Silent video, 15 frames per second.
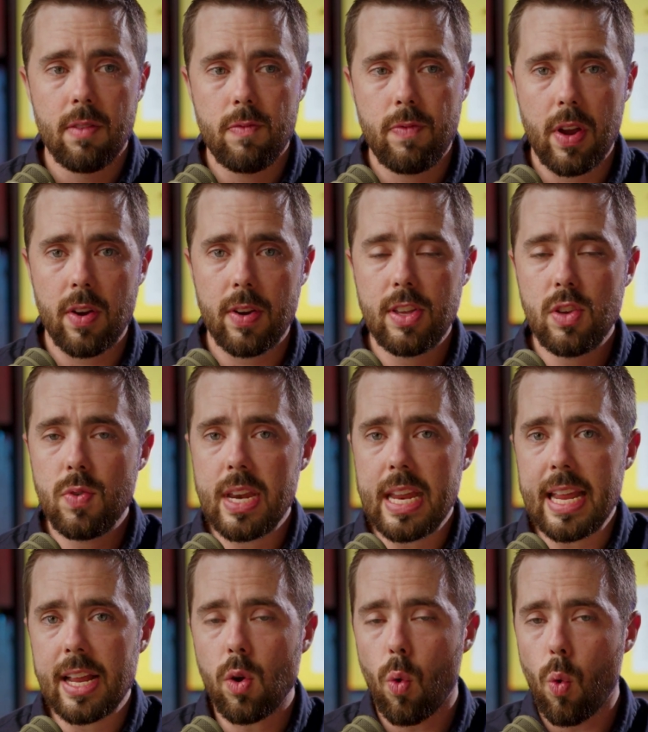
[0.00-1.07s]
very
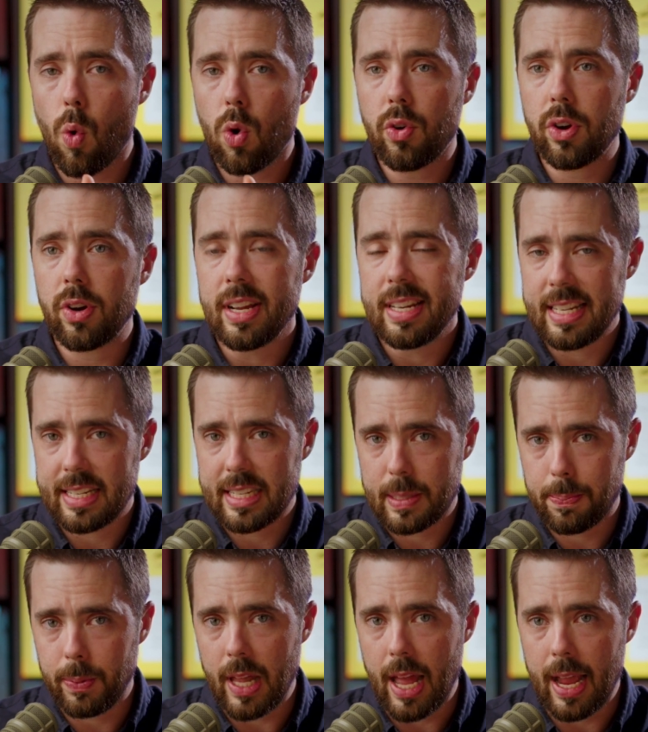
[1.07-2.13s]
unique order
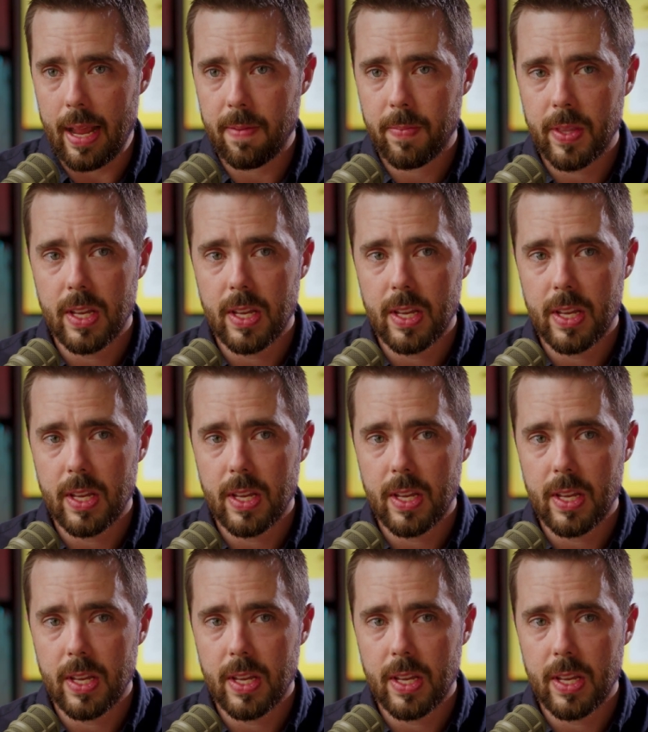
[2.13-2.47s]
display.